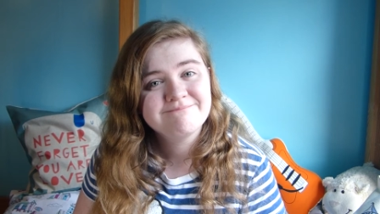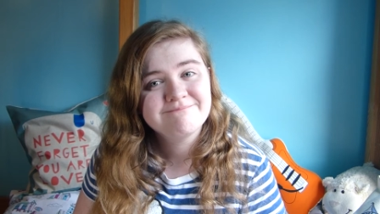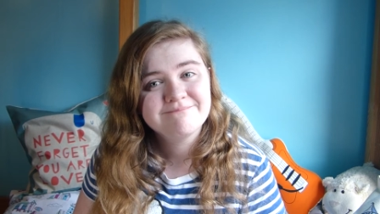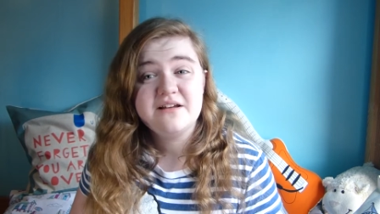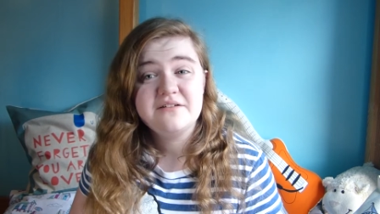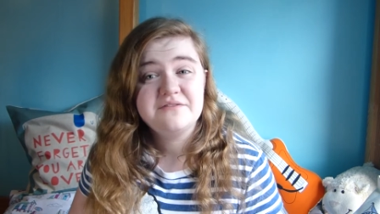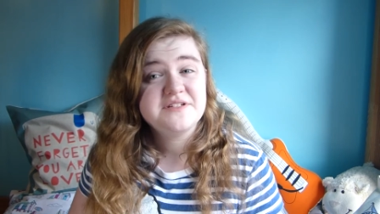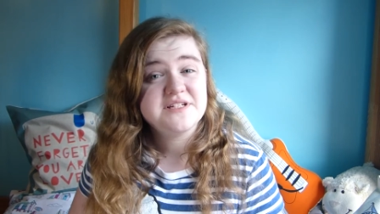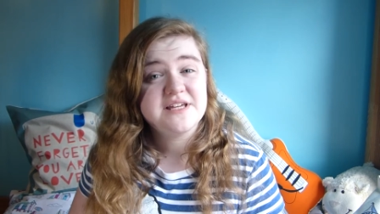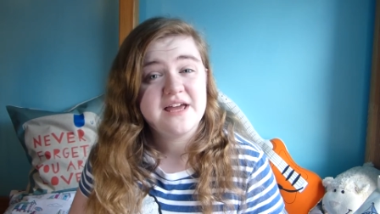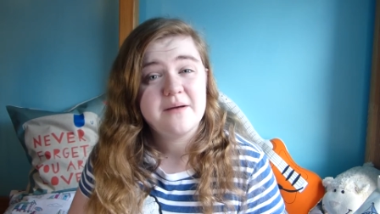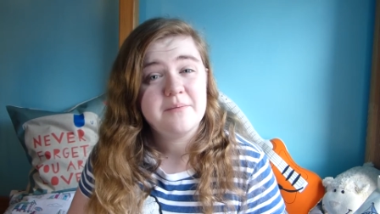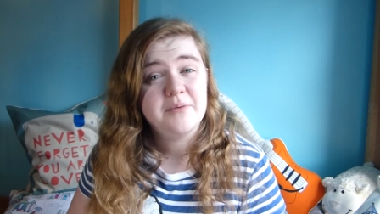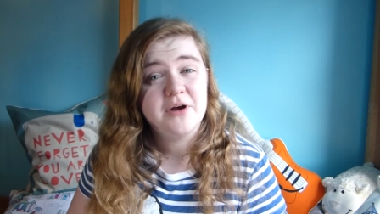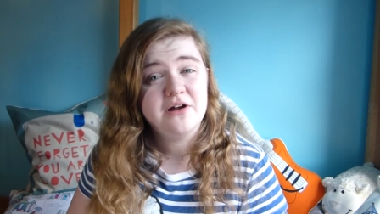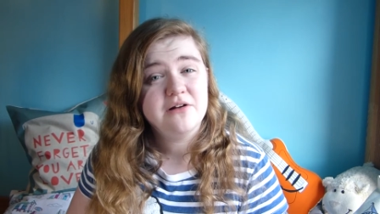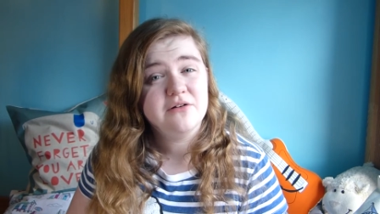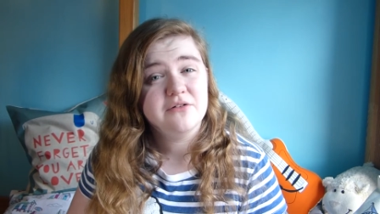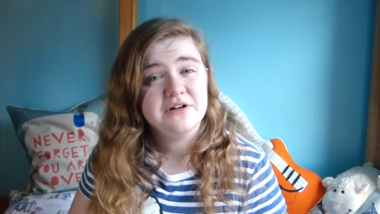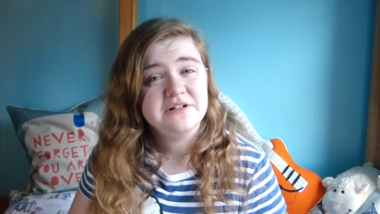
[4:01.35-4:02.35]
I love to get a
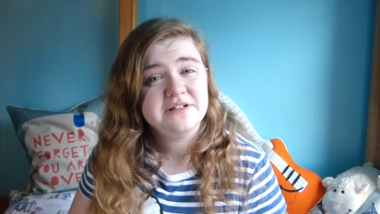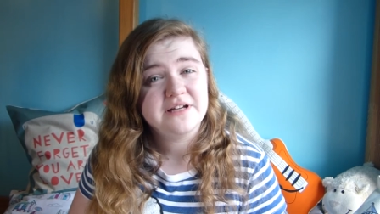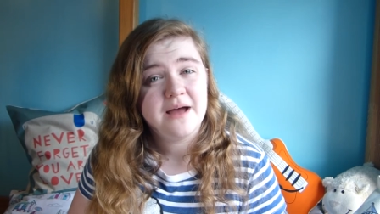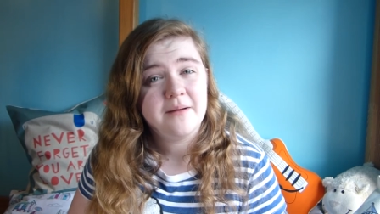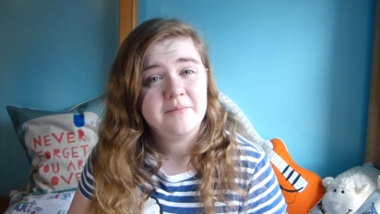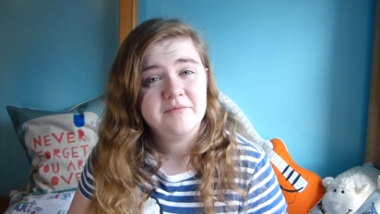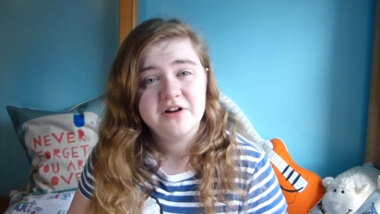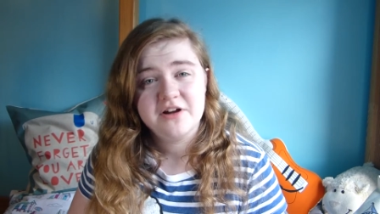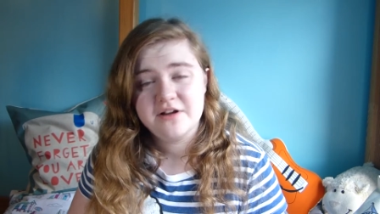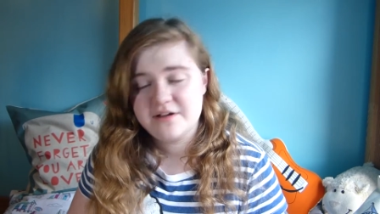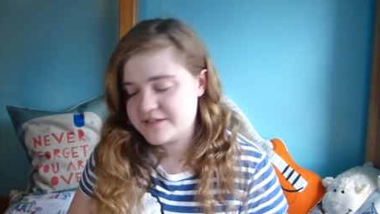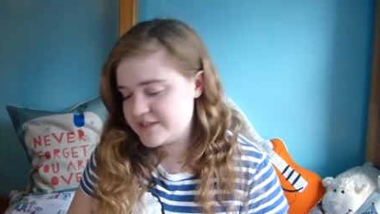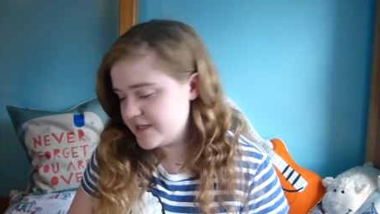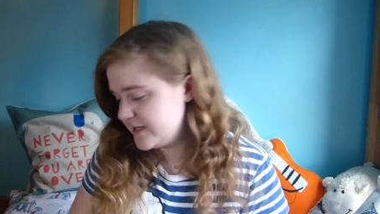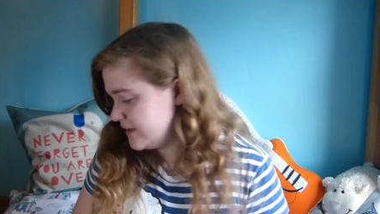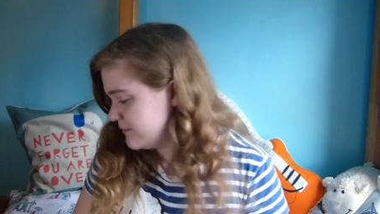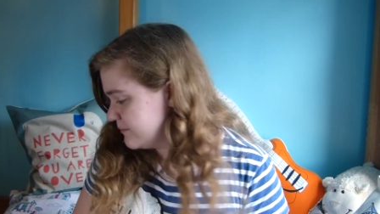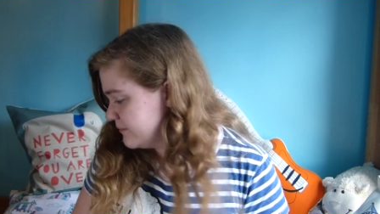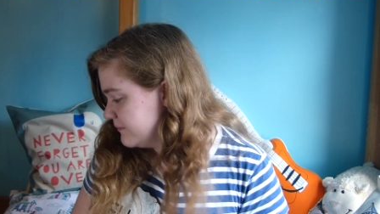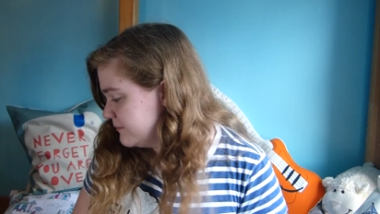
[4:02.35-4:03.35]
Polaroid camera and
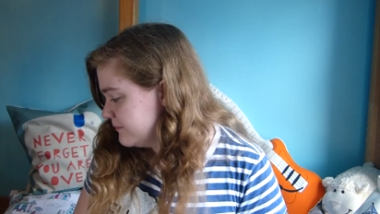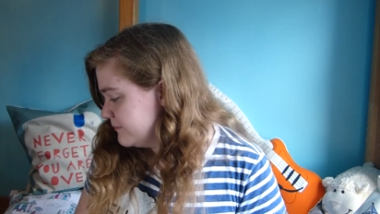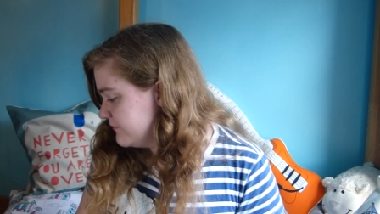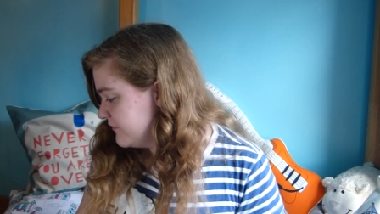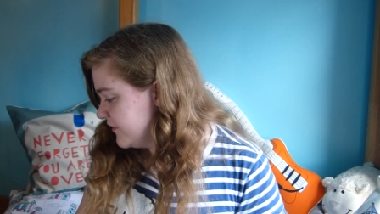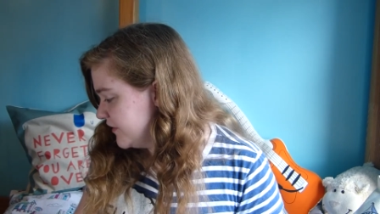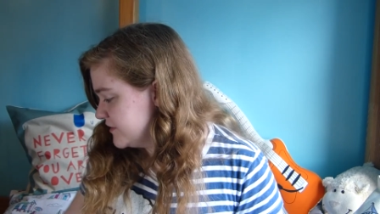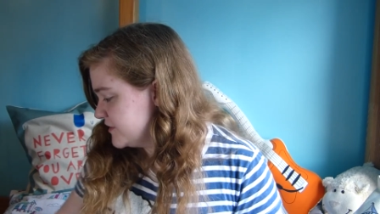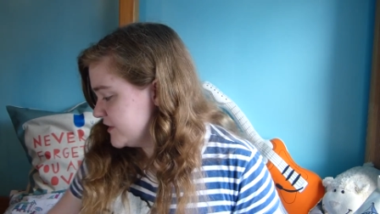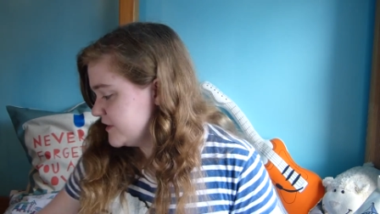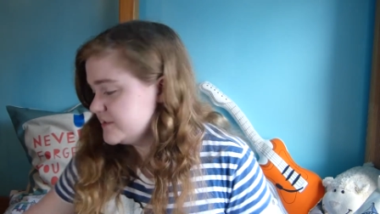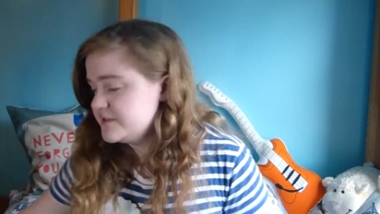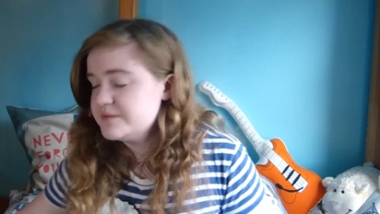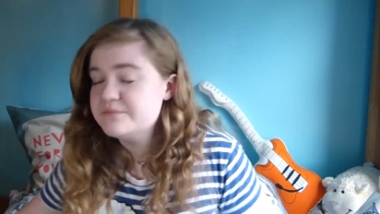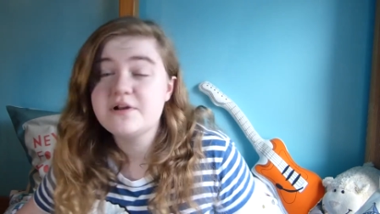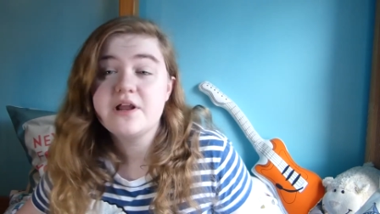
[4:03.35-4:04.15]
take photos.